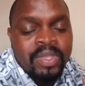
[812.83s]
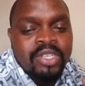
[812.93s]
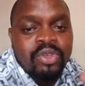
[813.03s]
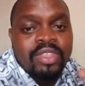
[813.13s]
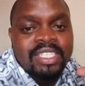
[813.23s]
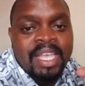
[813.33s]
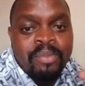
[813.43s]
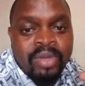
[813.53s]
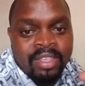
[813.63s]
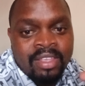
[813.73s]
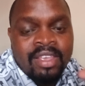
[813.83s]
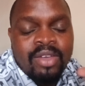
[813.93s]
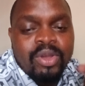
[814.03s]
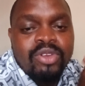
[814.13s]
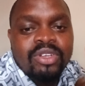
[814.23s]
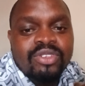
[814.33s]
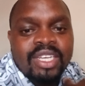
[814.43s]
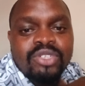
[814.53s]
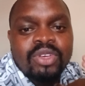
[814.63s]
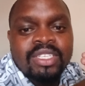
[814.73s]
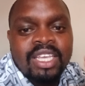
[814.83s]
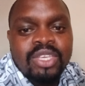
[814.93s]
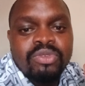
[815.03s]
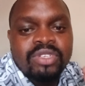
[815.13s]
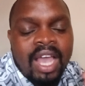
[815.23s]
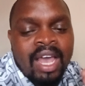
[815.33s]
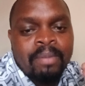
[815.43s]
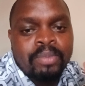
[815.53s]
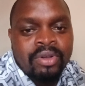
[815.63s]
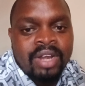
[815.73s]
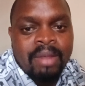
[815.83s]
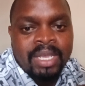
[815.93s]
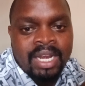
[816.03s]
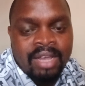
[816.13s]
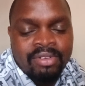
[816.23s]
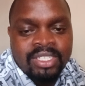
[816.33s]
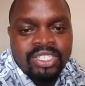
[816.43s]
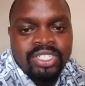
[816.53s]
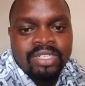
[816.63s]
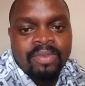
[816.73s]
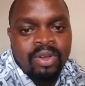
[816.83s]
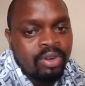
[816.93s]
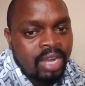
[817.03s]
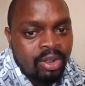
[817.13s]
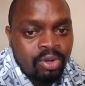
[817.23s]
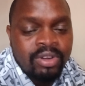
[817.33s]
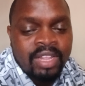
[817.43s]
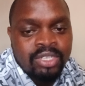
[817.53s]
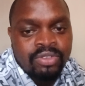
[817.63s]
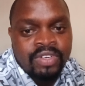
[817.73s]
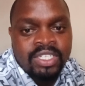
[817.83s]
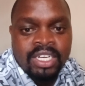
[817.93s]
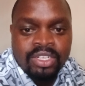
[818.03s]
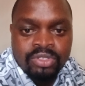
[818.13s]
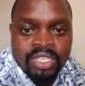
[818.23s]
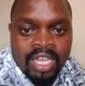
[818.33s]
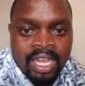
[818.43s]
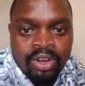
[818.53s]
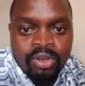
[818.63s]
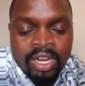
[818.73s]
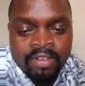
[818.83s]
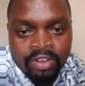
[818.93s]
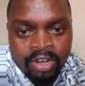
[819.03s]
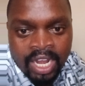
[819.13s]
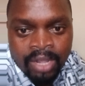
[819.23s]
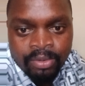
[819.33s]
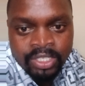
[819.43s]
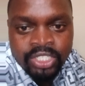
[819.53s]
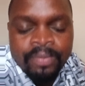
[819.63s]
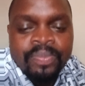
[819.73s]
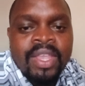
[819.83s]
So the same way, when you are trying to execute a programming language or a code that you've written using a low-level language,